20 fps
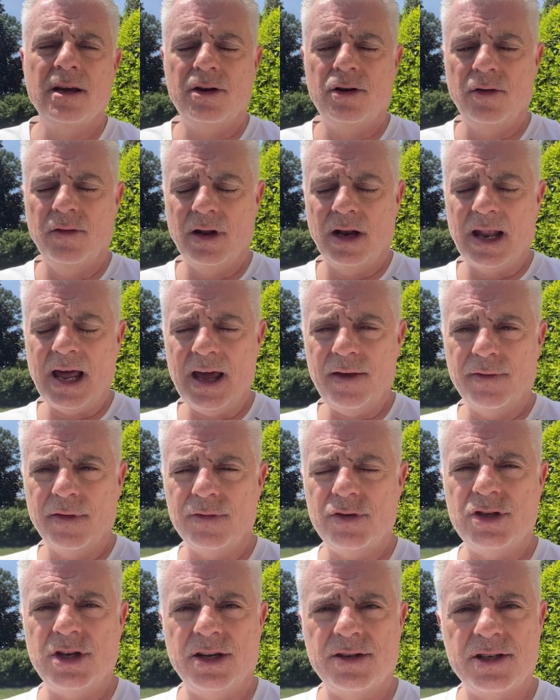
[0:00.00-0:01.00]
during the life
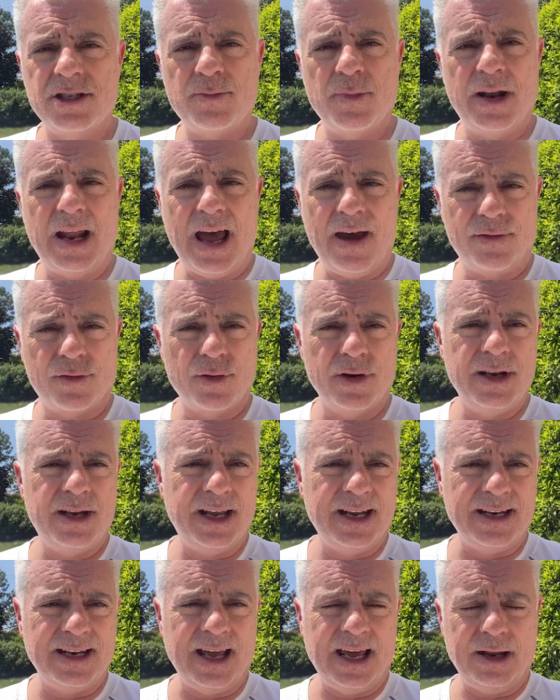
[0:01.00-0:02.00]
of Jesus, but after he
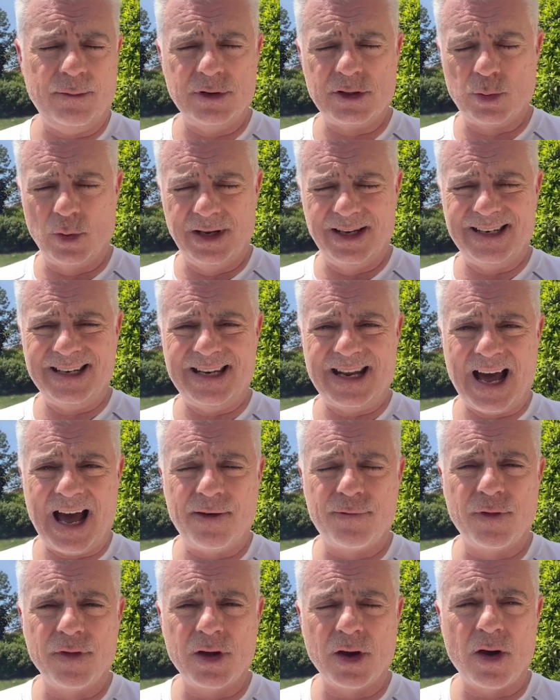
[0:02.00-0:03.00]
didn't, and he was willing to
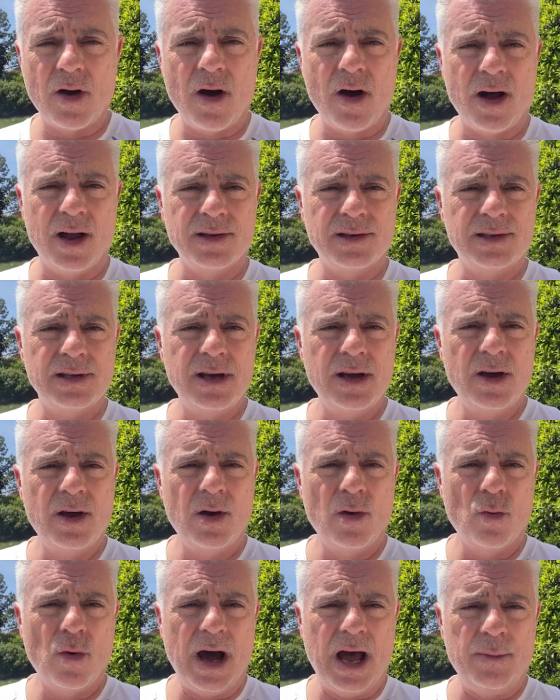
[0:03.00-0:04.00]
die for the cause.
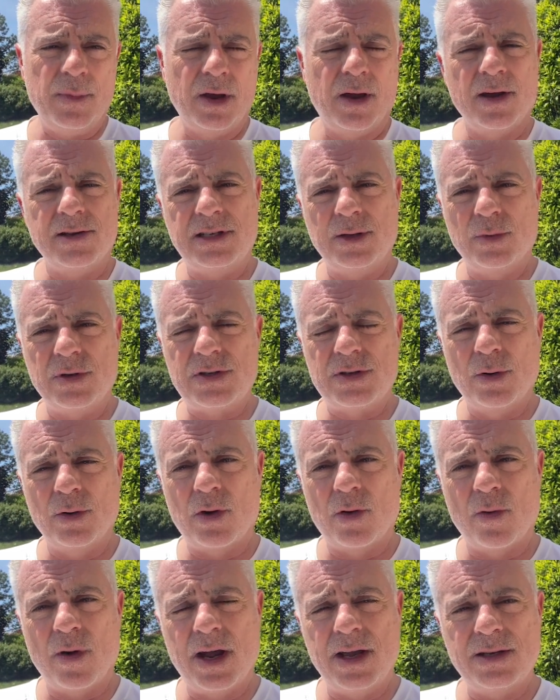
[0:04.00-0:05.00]
Why? Because he was so
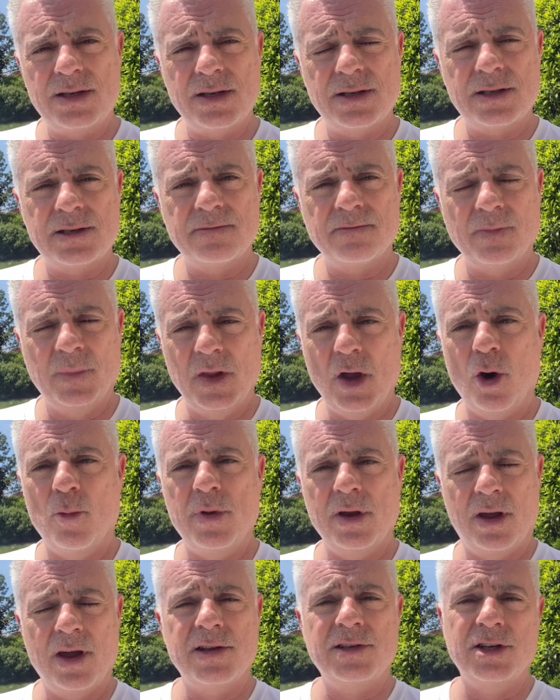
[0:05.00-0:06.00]
courageous? No,
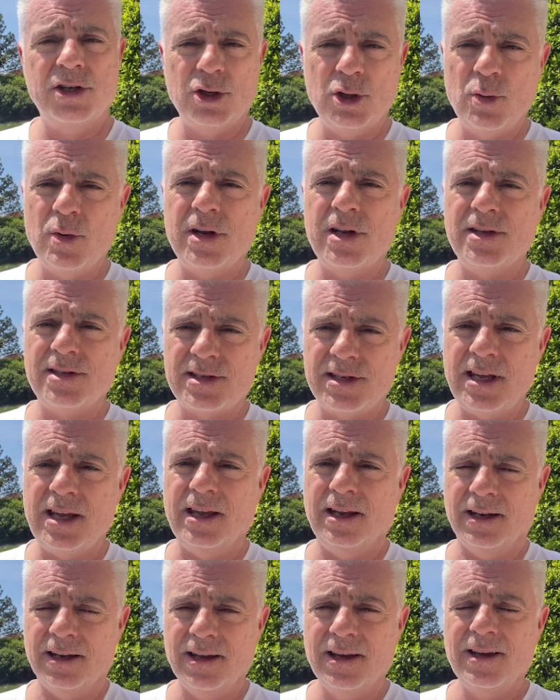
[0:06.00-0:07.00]
because he knew what he'd
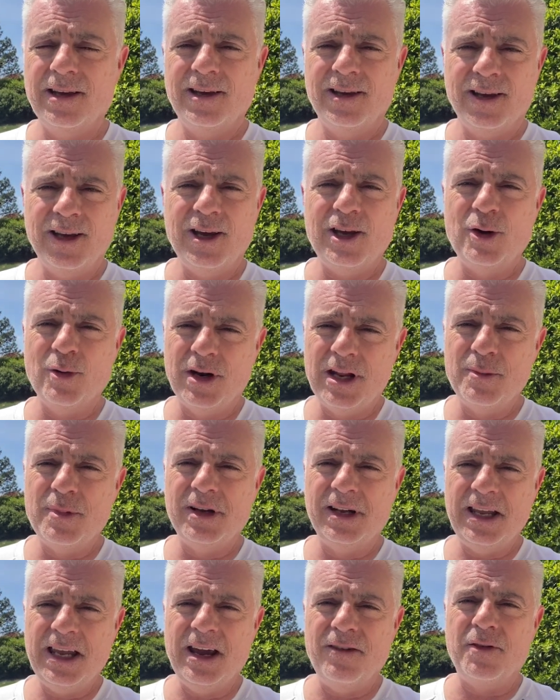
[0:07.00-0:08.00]
seen. He knew what he
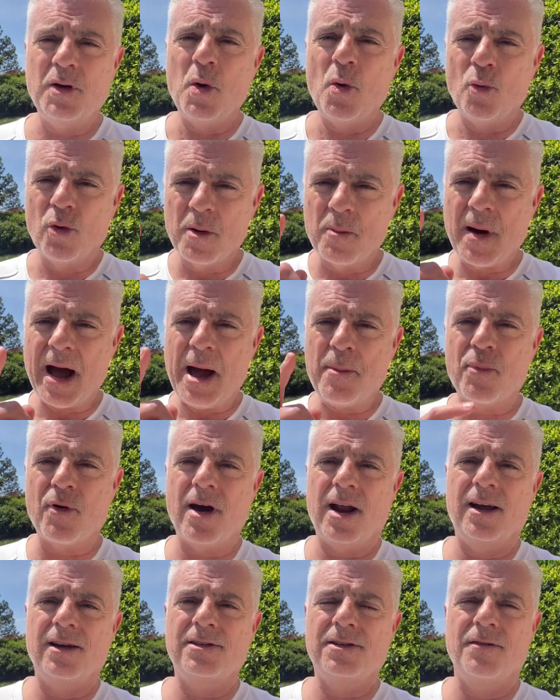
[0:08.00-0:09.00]
believed. We're
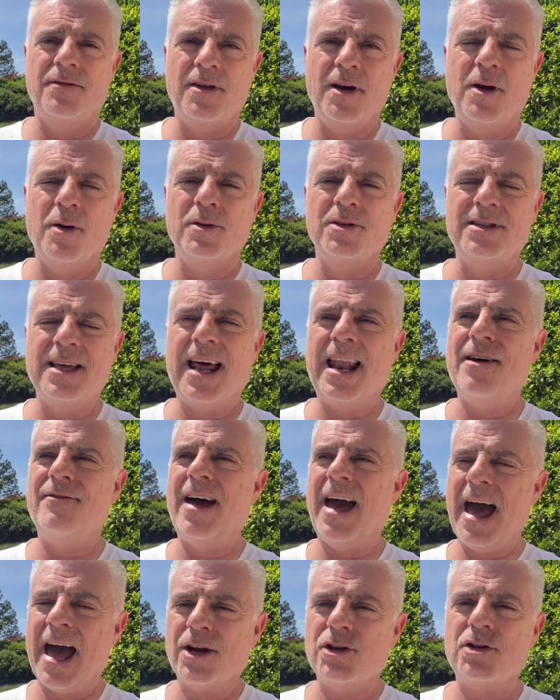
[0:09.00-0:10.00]
byproducts of those that have
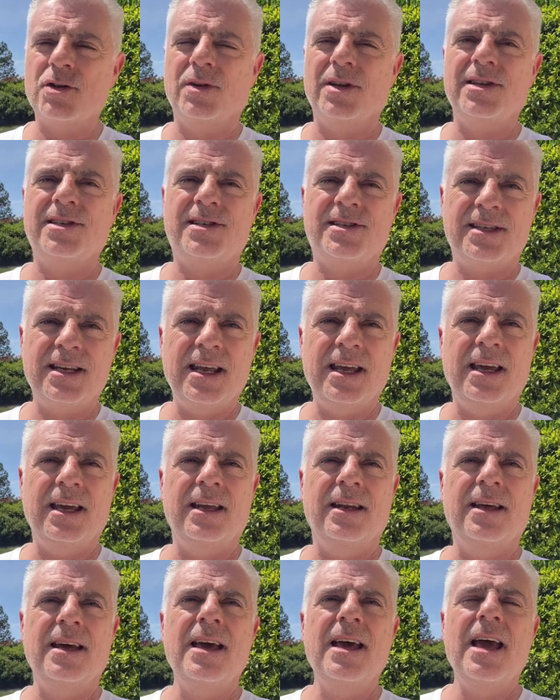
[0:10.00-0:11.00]
actually
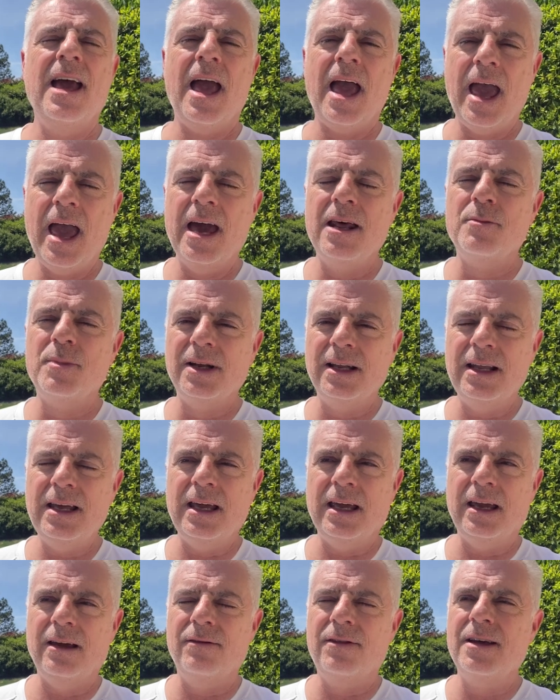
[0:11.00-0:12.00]
seen and
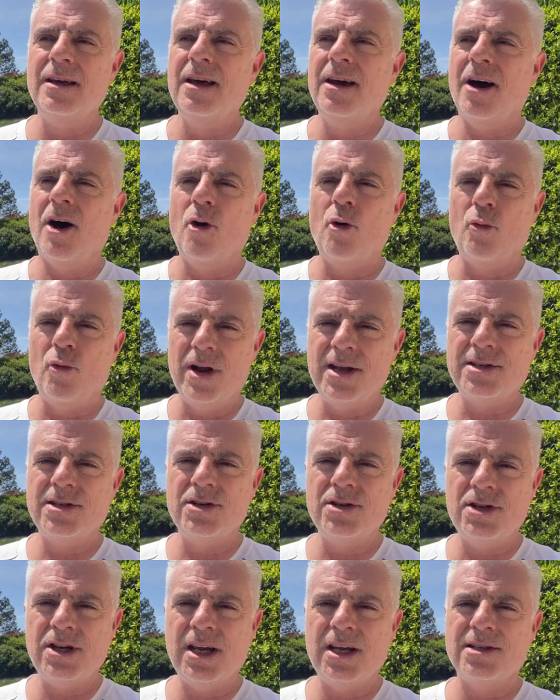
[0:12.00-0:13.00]
believed a
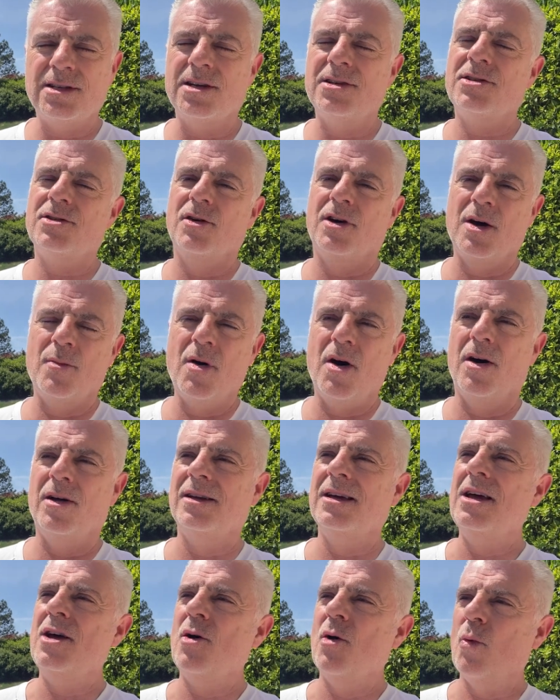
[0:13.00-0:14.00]
risen Jesus. So come
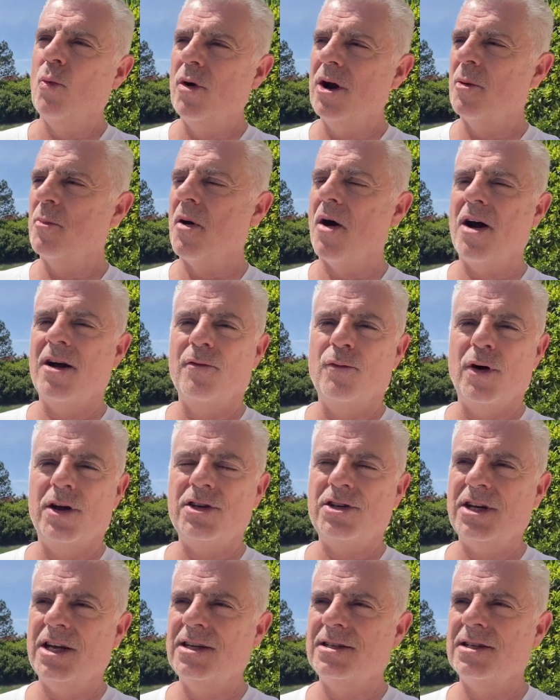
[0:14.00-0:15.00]
on, we're a part of
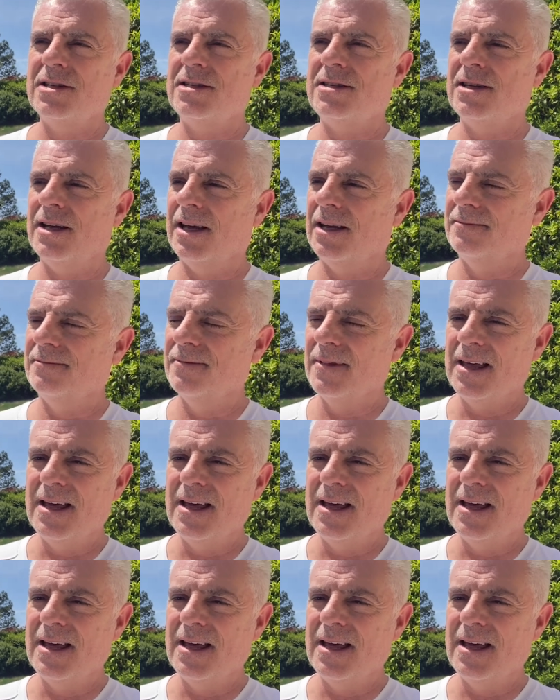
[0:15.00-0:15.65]
what Jesus said.